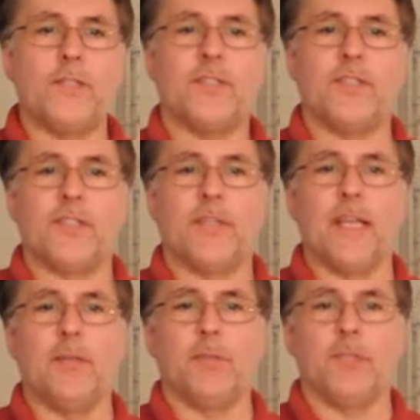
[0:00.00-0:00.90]
What
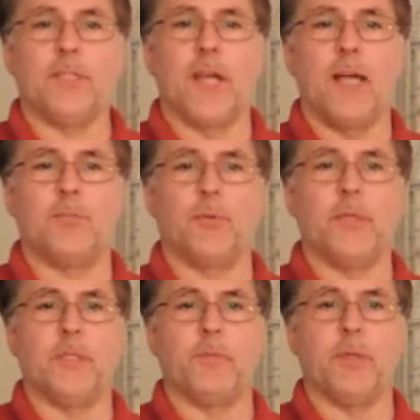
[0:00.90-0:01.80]
sustainable design
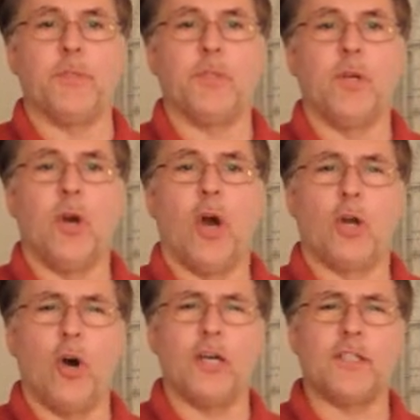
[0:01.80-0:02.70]
principles are
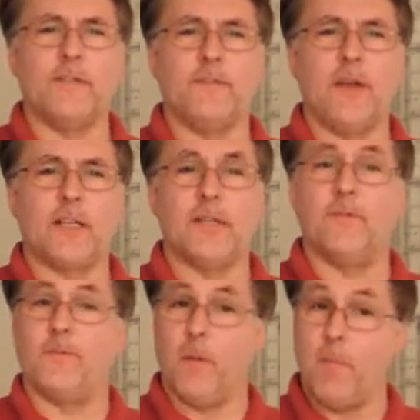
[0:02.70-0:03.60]
cost
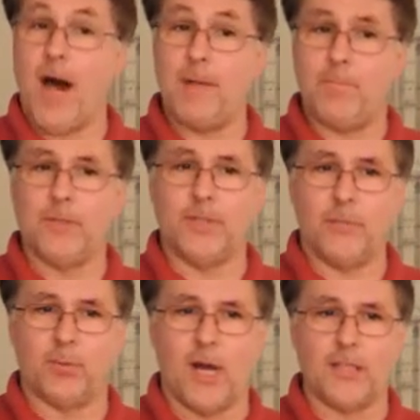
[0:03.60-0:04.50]
effective for my
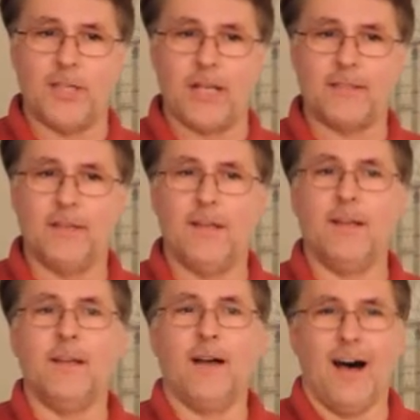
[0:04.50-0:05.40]
building project?
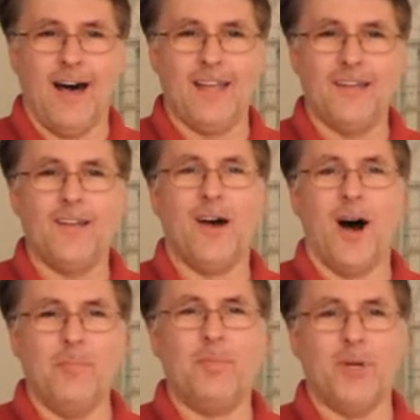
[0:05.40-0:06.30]
Hi,
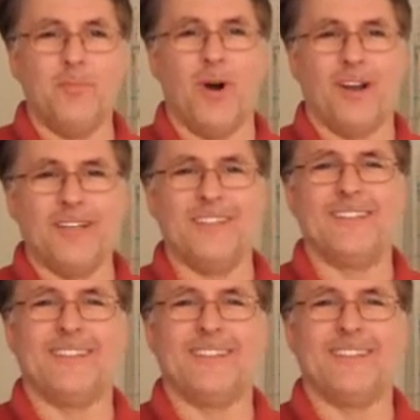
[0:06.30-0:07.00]
I'm Bill Martin.